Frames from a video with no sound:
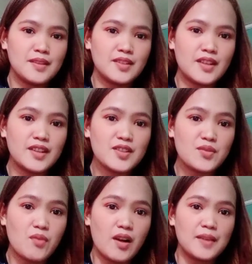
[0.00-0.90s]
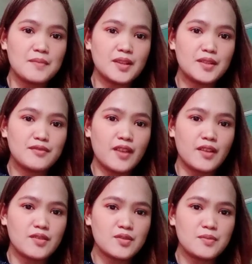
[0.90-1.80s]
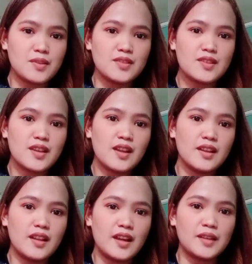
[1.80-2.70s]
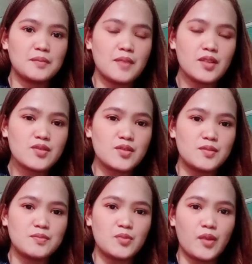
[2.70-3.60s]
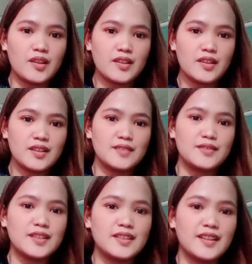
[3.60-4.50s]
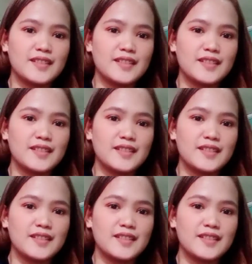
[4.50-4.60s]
that is why magnifying instruments like microscope were invented.